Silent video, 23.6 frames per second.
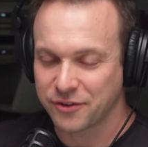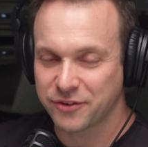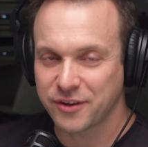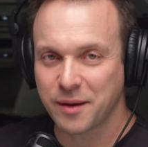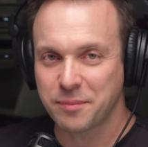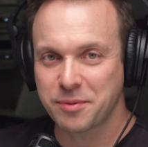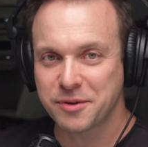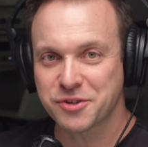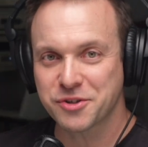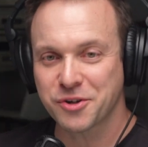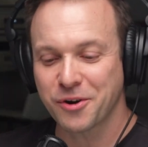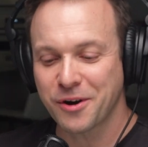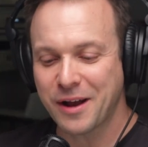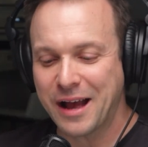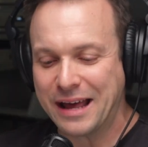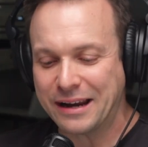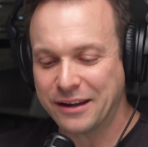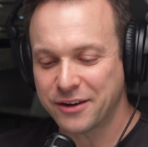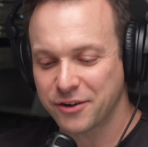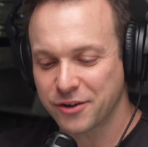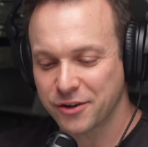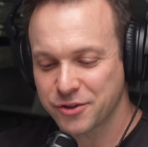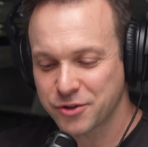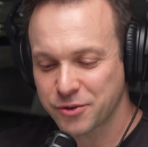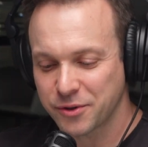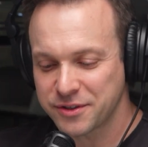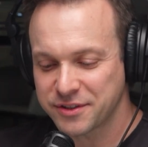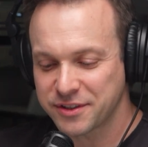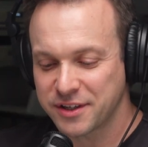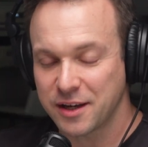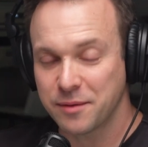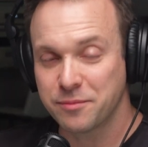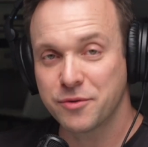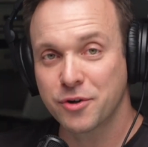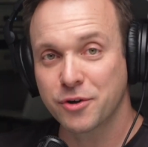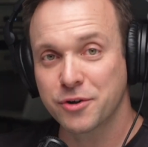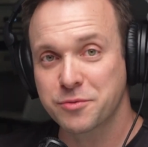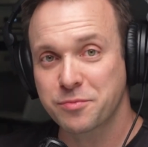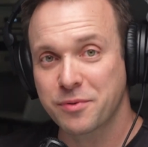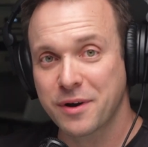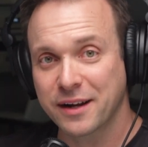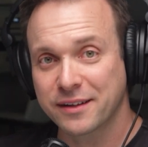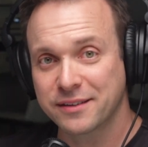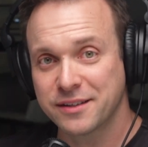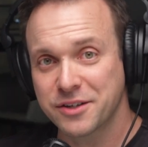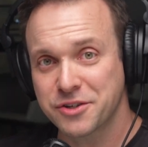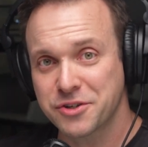Deppish, our editor, Joyce Gibb, nurse
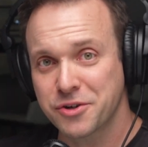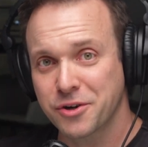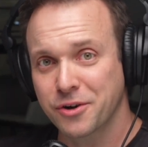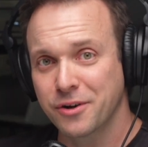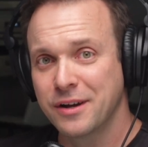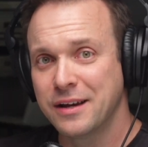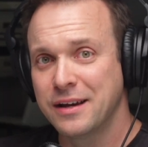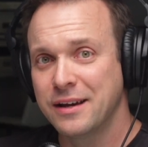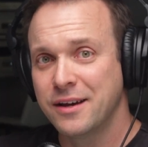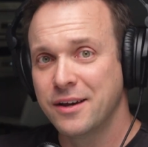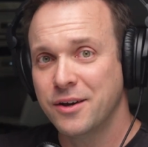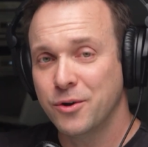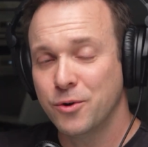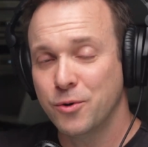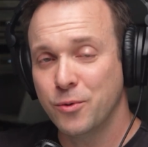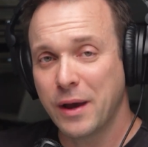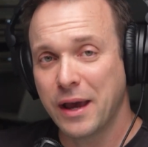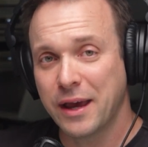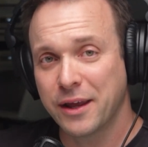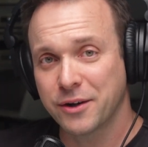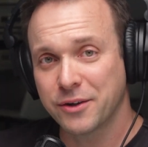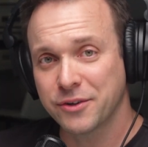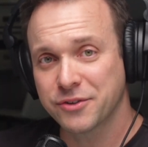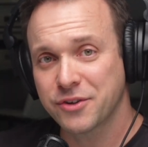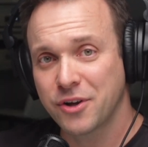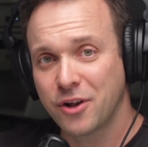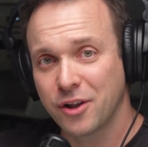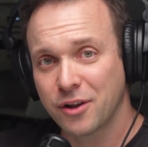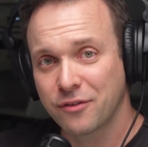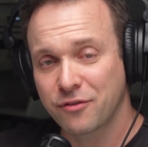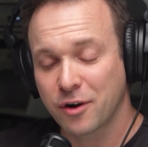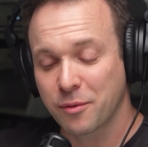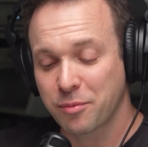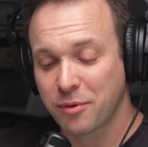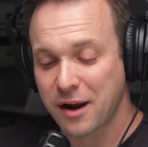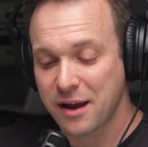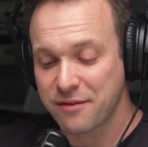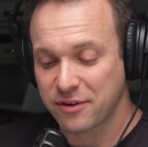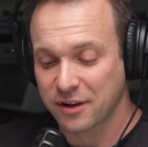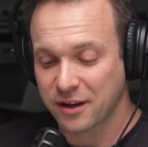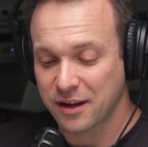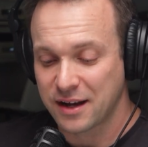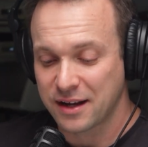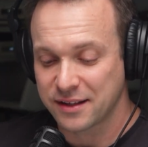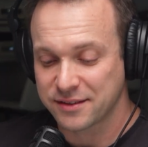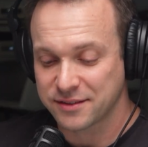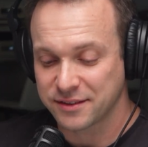practitioner, who handles all of our private
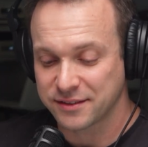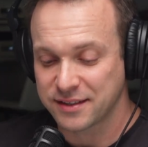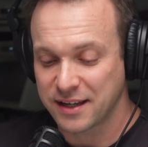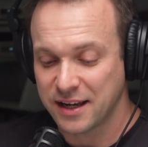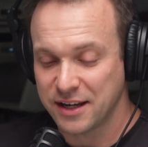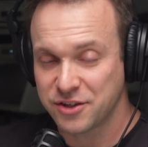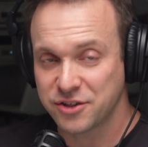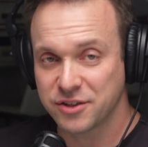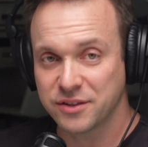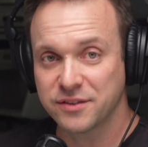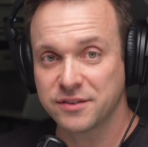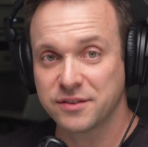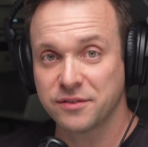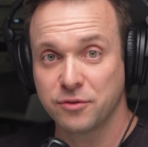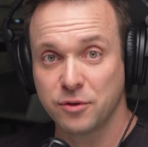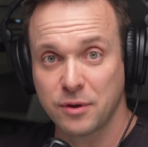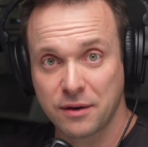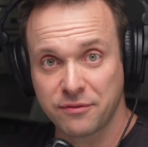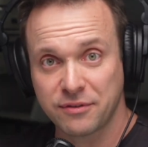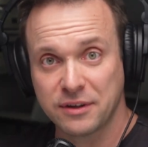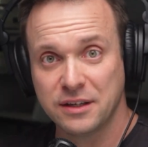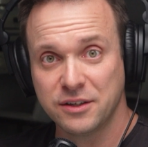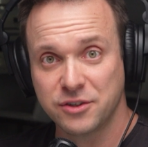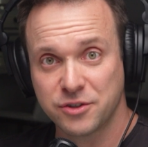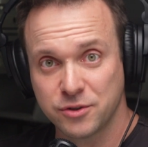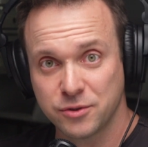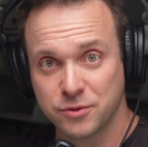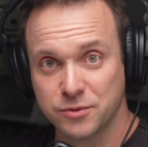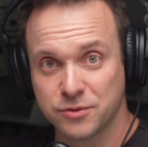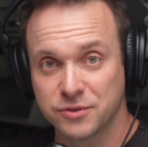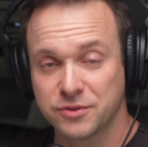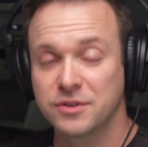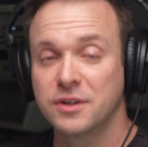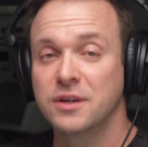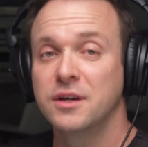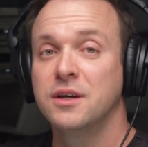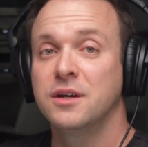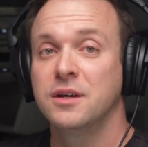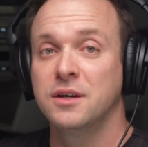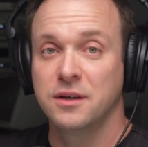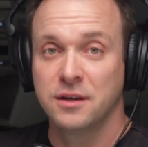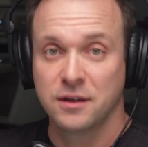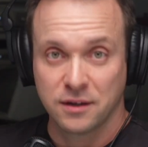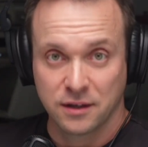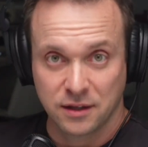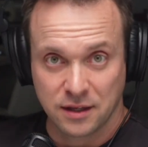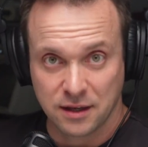consultations. If you have issues,
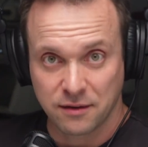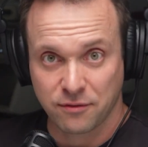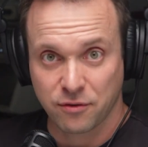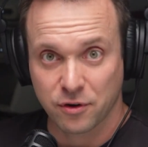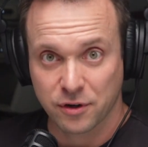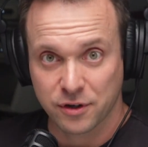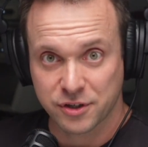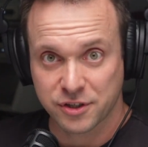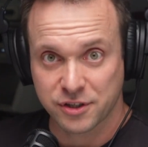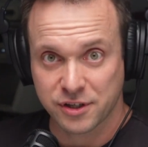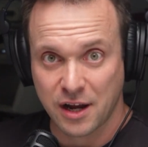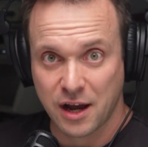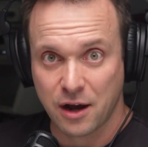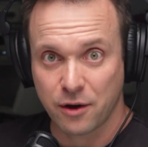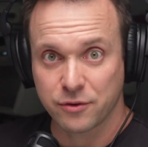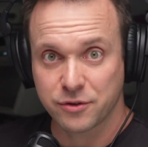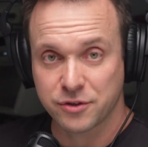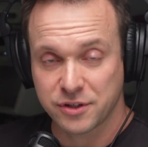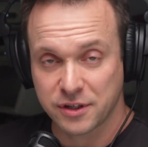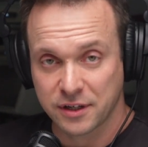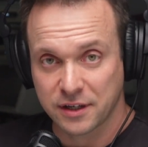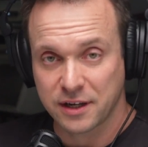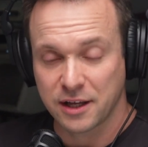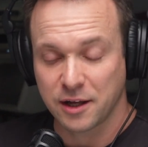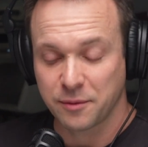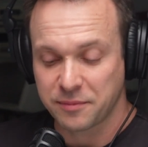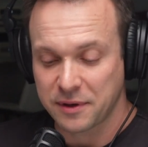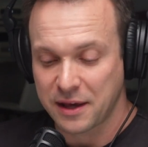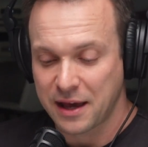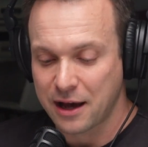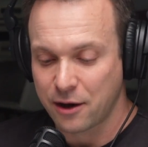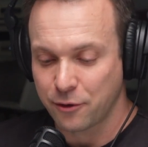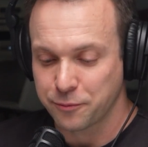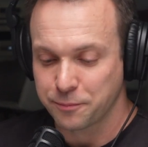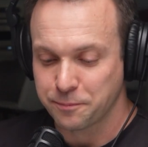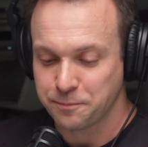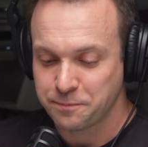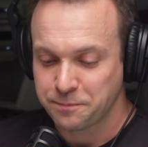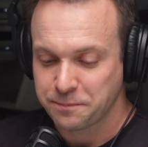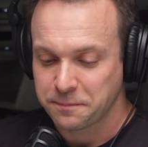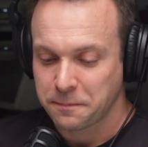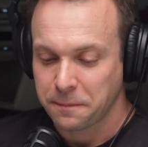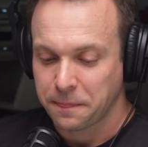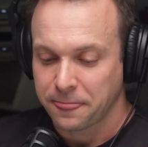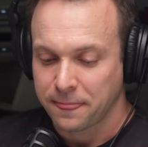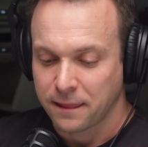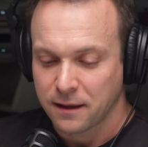give her a shout. She can help you out.
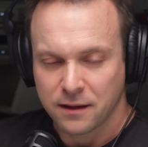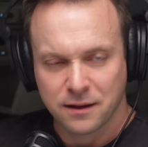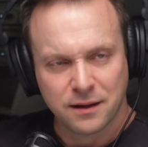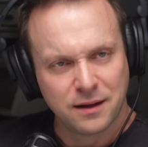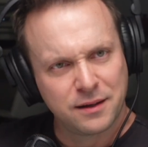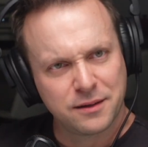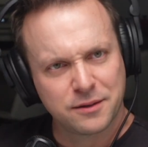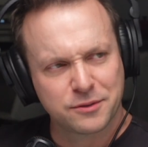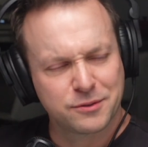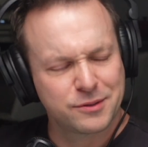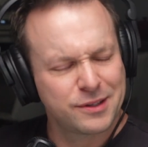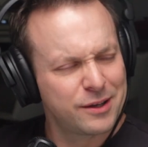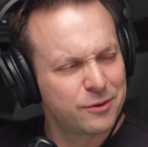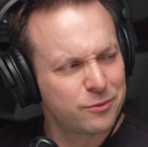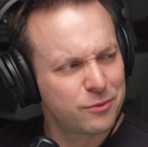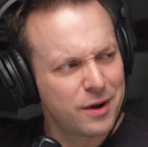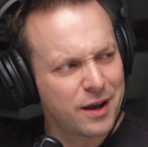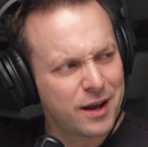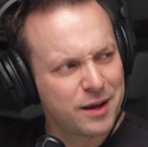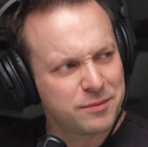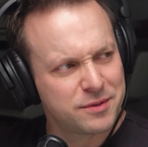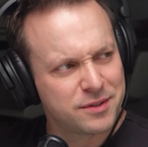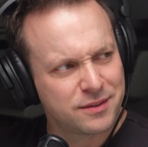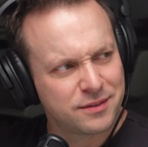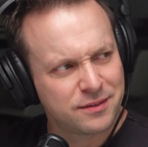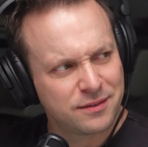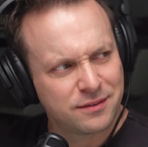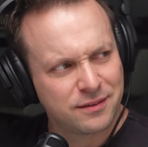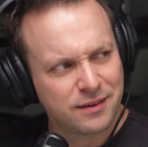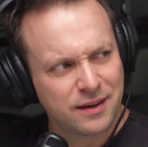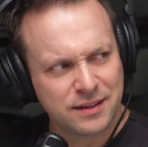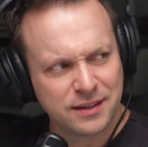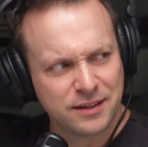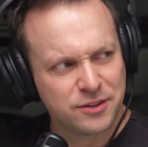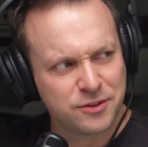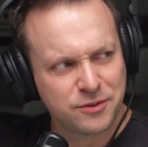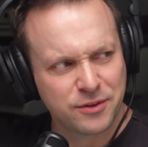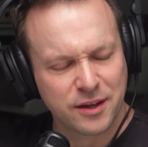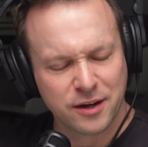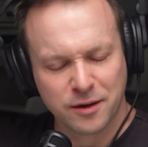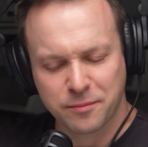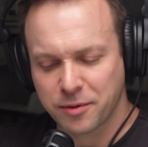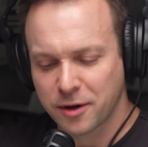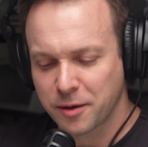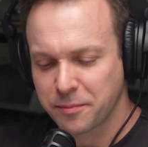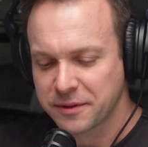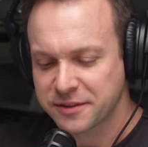Oh, that rhymed. I didn't do that
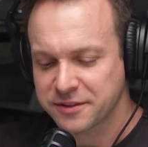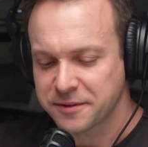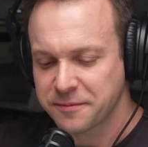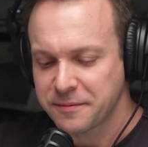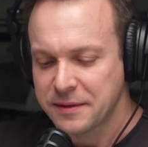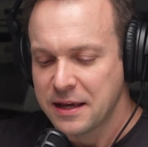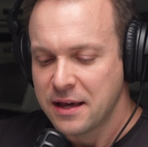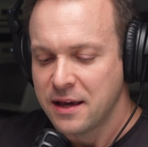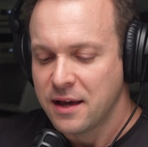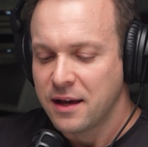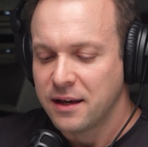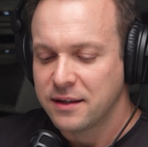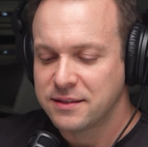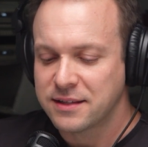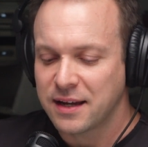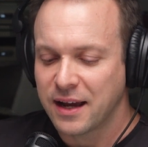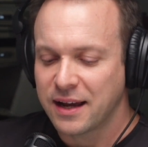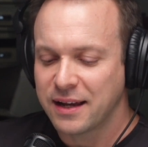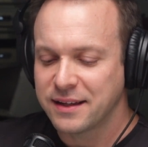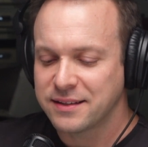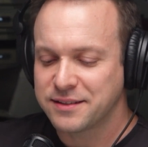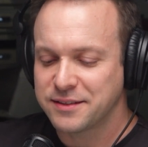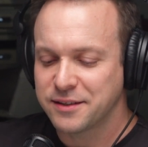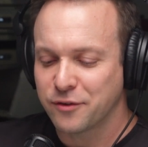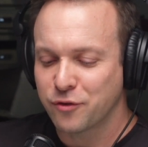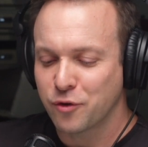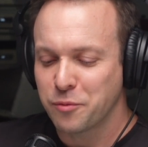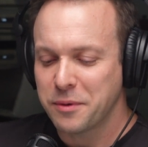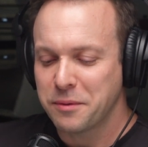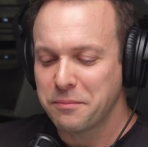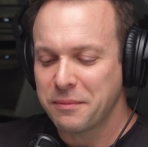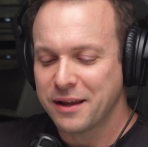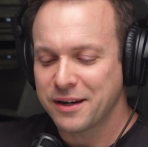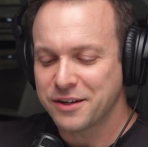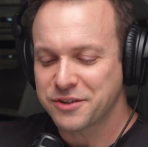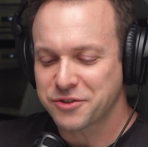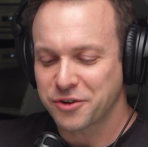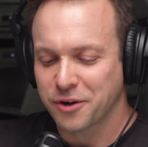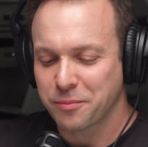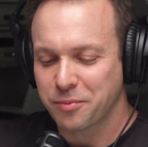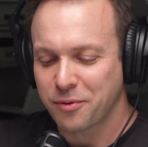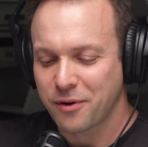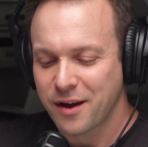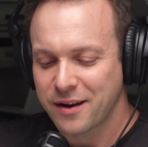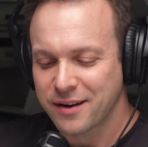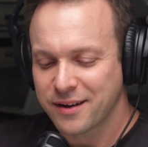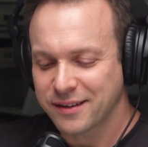on purpose. Okay. Diane Silverman manages our
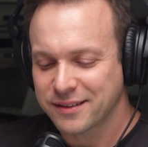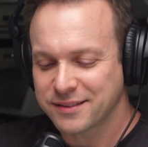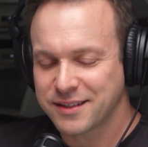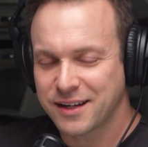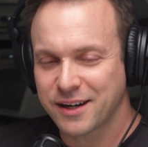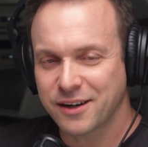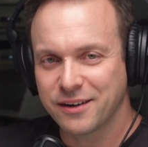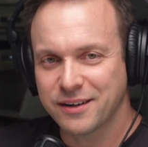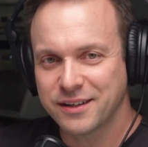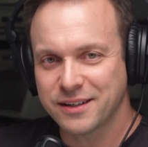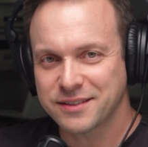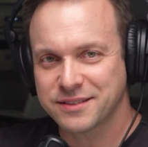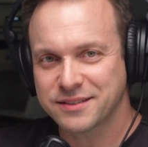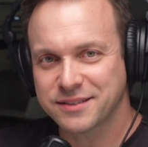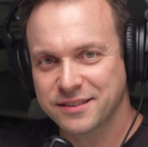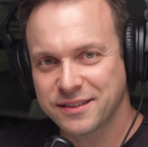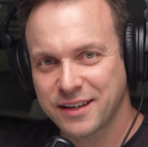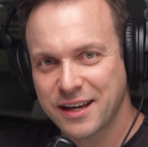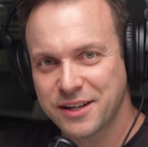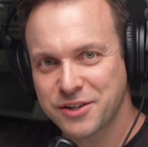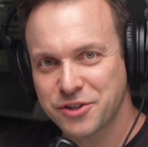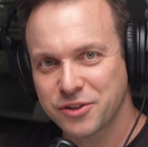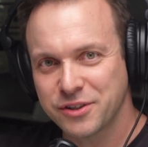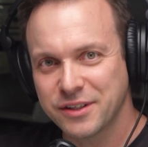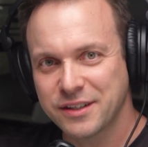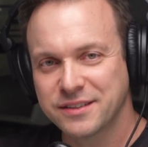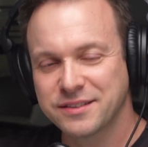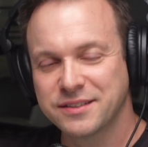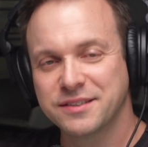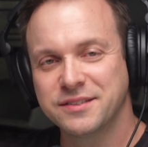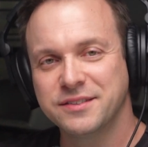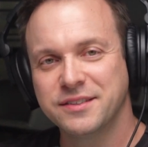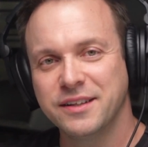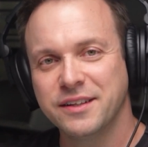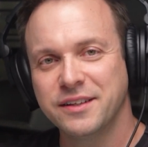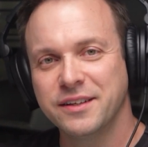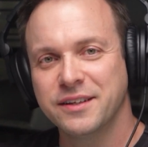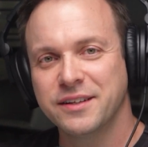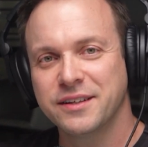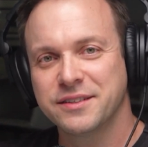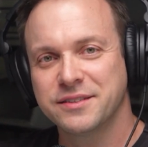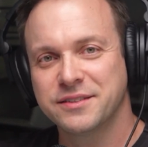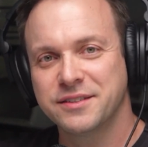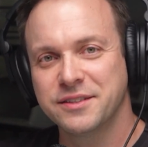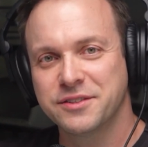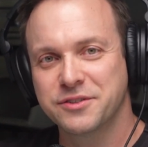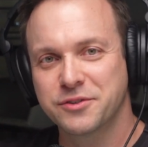product. Terry does scheduling. Cecilia
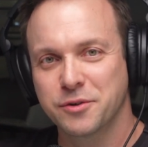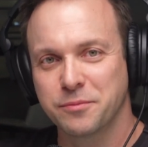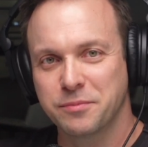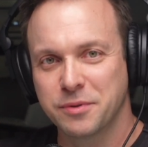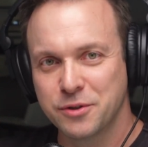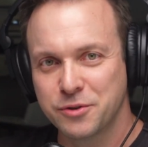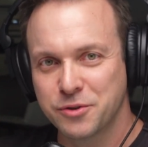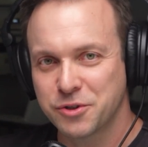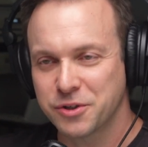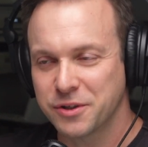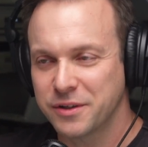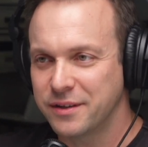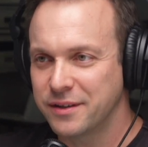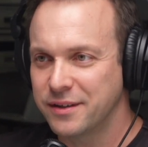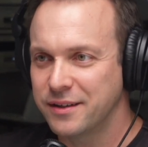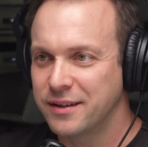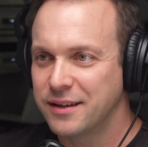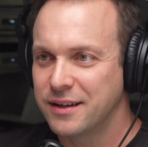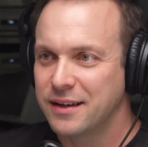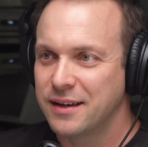does distribution.